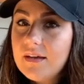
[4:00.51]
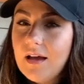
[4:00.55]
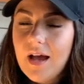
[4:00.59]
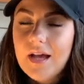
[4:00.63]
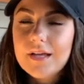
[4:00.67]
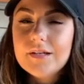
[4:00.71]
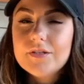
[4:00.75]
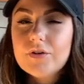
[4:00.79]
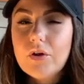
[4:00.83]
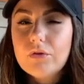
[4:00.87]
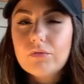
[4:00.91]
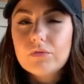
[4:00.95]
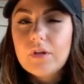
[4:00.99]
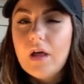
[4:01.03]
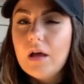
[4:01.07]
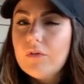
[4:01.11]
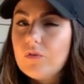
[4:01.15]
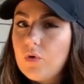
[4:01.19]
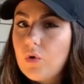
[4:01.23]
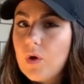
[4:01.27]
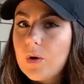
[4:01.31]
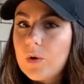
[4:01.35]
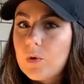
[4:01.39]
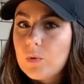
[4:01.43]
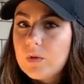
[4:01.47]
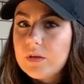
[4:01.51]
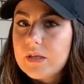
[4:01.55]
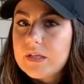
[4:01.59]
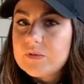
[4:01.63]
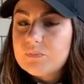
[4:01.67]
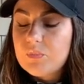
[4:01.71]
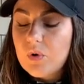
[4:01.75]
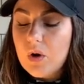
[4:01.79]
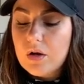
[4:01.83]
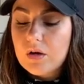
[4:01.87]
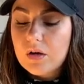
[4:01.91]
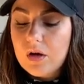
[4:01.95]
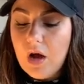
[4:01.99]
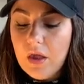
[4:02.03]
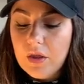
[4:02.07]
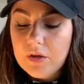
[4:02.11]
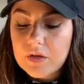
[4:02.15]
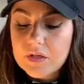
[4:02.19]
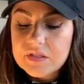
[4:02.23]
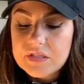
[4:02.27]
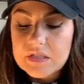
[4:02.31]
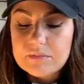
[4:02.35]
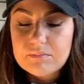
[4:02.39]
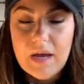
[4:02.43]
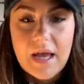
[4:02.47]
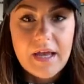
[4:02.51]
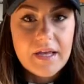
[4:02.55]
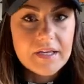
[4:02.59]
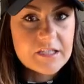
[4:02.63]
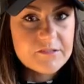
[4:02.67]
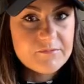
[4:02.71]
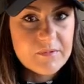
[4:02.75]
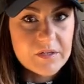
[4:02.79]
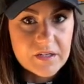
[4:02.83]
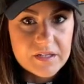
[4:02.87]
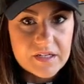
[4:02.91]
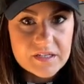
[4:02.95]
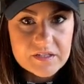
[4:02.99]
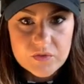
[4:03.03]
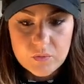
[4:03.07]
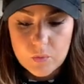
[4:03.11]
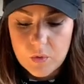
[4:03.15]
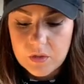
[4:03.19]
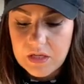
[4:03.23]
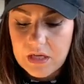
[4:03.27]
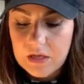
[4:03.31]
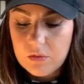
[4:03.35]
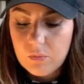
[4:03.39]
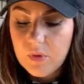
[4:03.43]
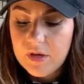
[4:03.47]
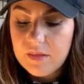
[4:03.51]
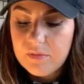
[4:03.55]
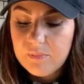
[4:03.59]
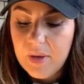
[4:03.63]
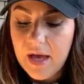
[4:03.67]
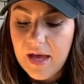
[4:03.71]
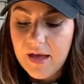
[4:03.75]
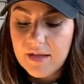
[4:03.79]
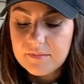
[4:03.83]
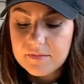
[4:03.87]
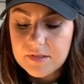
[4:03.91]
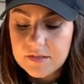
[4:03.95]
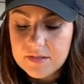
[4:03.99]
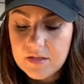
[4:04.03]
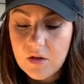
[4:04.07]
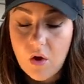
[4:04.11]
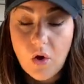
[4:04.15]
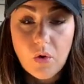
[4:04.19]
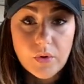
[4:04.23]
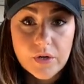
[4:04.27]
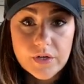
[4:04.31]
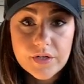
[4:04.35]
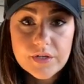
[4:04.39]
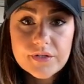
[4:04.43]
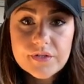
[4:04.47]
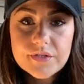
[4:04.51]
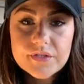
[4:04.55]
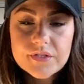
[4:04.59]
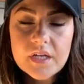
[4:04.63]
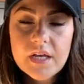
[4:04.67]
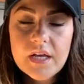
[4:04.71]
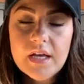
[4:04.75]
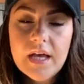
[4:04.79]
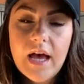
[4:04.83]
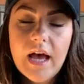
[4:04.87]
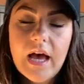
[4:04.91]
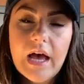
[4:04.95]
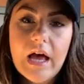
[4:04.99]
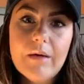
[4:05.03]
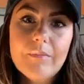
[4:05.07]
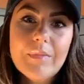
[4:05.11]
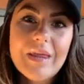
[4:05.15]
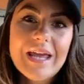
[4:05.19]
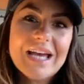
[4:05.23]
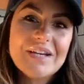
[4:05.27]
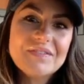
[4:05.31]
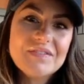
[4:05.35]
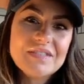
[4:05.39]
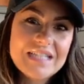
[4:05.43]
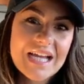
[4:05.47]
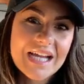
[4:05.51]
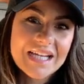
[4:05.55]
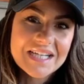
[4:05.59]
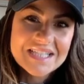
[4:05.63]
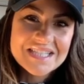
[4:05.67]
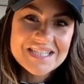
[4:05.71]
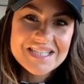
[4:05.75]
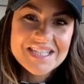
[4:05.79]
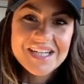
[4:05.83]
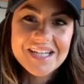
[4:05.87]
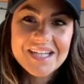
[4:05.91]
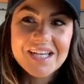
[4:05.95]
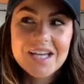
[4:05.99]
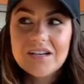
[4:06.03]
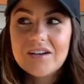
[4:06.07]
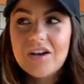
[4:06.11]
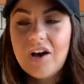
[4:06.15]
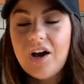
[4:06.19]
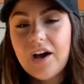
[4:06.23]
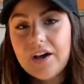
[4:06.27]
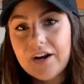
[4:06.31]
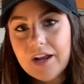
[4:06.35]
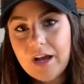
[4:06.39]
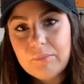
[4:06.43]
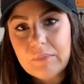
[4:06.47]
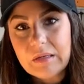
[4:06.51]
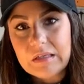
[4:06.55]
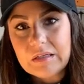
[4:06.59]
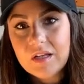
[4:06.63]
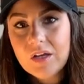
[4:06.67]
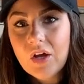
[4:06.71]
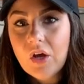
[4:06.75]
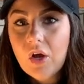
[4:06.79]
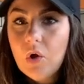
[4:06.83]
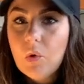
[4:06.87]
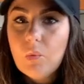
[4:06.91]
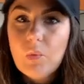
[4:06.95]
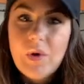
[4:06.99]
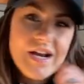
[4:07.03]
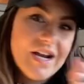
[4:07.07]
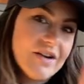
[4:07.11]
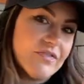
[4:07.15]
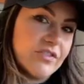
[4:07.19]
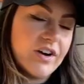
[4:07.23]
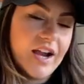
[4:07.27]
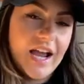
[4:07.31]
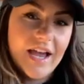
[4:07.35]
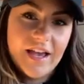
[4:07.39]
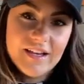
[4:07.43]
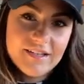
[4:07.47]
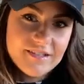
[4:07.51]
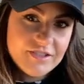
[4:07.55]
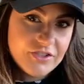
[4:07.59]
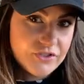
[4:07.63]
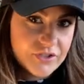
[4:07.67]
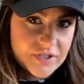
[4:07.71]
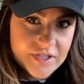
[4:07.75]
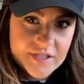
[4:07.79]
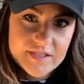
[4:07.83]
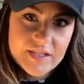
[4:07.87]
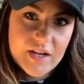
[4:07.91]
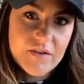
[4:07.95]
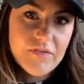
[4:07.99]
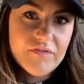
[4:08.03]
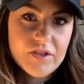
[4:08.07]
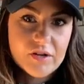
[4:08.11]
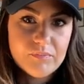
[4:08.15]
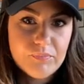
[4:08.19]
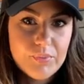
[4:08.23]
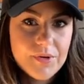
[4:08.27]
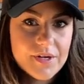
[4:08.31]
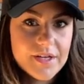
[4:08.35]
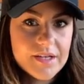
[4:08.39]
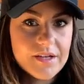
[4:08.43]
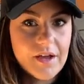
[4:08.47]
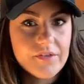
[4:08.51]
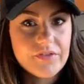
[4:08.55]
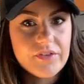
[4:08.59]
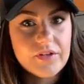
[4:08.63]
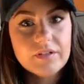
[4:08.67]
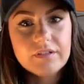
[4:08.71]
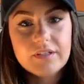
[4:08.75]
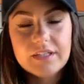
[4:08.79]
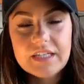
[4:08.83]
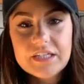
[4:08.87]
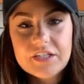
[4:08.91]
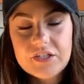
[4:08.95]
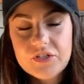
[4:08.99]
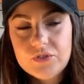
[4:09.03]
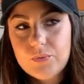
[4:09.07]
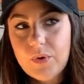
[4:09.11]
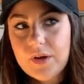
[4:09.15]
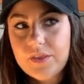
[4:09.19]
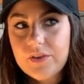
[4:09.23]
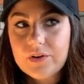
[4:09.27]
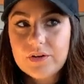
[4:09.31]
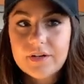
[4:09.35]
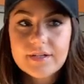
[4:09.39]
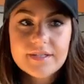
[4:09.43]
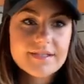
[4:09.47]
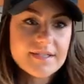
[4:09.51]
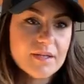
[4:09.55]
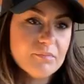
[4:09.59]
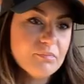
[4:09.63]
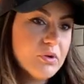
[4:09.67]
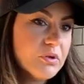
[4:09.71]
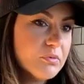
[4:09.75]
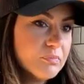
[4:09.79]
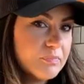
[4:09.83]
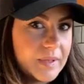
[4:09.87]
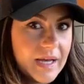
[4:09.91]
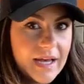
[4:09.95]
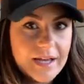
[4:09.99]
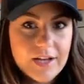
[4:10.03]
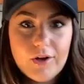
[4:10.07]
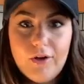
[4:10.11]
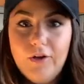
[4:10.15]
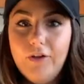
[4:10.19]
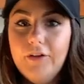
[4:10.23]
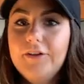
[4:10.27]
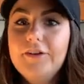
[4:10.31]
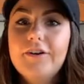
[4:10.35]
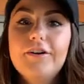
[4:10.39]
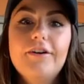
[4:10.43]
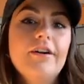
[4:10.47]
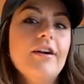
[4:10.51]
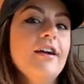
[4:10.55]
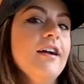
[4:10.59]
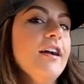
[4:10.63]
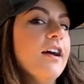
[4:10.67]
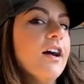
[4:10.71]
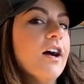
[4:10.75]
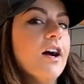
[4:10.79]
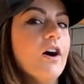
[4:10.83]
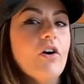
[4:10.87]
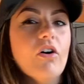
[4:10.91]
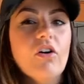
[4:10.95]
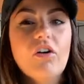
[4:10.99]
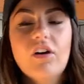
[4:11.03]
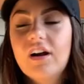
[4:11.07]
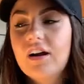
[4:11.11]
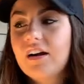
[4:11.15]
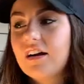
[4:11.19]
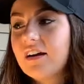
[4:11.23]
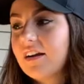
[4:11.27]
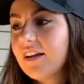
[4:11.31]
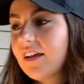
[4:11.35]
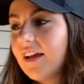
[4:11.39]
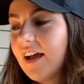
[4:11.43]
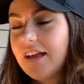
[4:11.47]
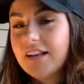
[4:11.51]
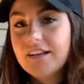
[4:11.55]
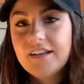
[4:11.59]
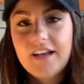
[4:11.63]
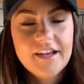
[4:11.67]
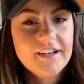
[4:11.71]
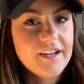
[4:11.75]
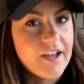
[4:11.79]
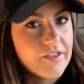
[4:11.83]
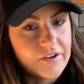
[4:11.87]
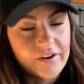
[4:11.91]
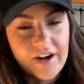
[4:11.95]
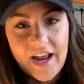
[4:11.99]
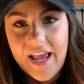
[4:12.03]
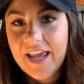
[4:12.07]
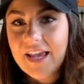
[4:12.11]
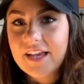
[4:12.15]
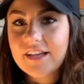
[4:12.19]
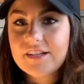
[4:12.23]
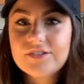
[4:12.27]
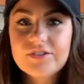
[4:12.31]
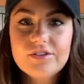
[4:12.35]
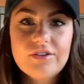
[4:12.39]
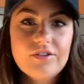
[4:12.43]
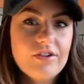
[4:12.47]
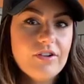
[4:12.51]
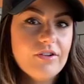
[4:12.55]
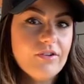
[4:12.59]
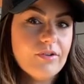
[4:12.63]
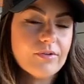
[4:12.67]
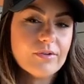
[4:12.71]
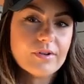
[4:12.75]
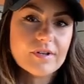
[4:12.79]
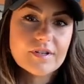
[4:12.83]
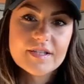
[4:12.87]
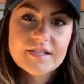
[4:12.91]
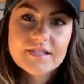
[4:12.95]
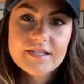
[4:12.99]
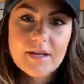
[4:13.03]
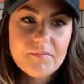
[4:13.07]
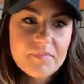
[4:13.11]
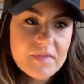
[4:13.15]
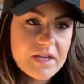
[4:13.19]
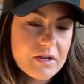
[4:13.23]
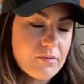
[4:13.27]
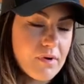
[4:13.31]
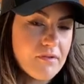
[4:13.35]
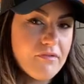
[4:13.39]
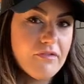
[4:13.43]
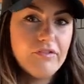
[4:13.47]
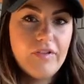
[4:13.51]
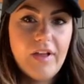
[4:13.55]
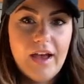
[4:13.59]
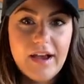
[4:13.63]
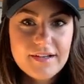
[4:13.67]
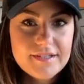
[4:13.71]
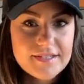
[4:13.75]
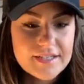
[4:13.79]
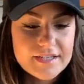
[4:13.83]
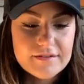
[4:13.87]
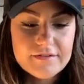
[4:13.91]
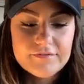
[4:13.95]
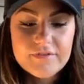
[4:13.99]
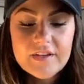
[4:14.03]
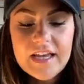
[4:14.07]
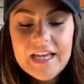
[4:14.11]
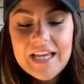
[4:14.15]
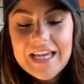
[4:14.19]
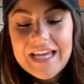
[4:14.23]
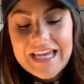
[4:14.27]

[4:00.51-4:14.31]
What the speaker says: I don't love quick release prong collars. In my experience working with pet owners, they have a tendency to get caught up in whatever extra stuff they're putting on their leash, whether it's a poop bag holder or another handle or something reflective.